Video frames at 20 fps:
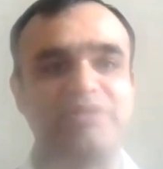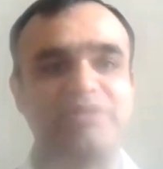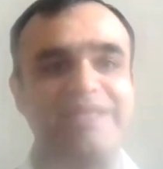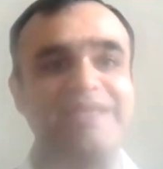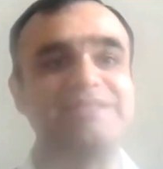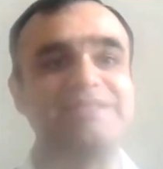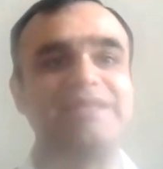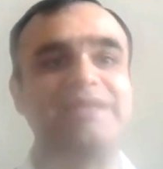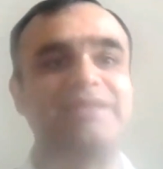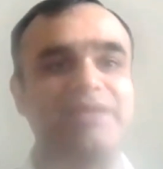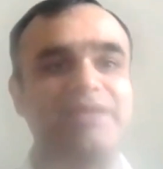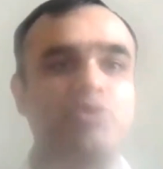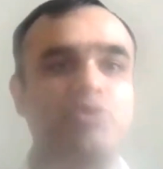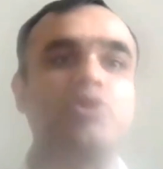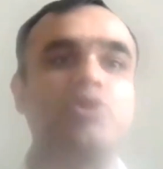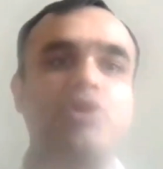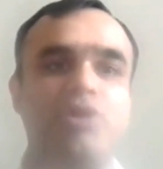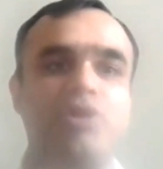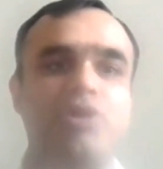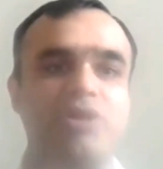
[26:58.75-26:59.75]
things that can
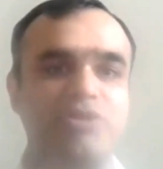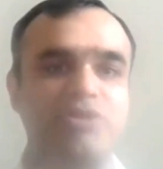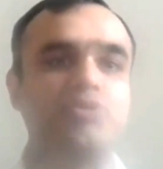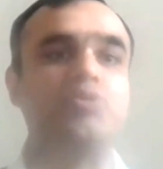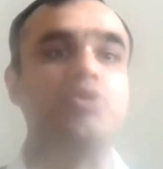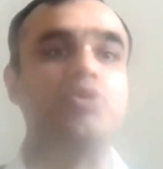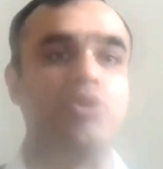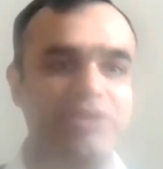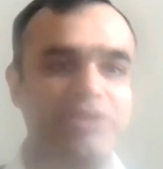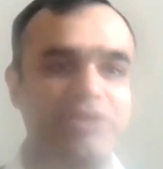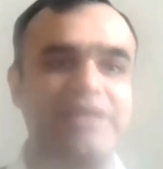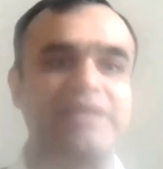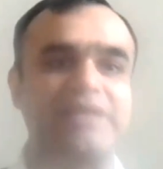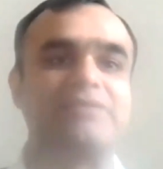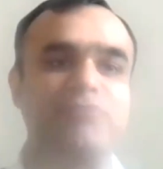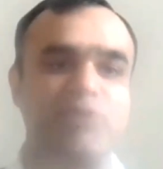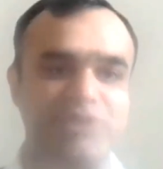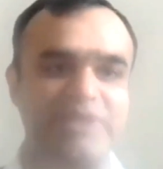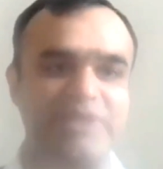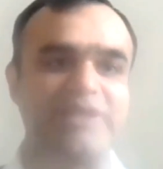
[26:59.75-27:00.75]
go wrong,
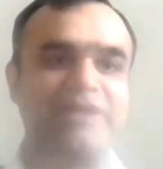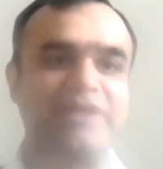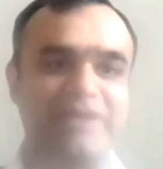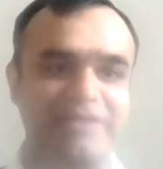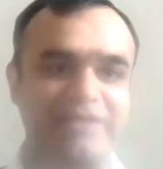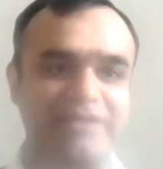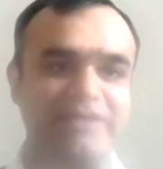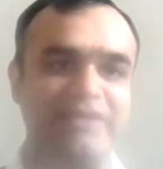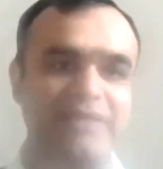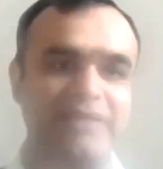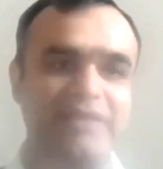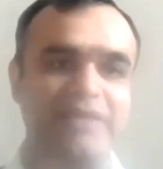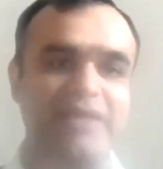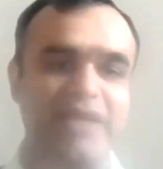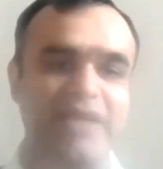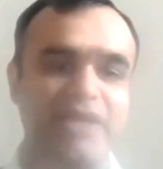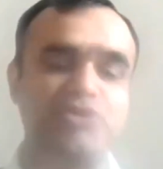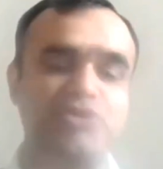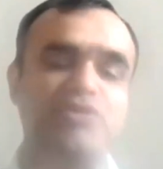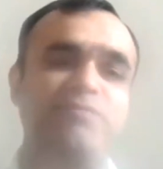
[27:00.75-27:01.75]
that what they are, and you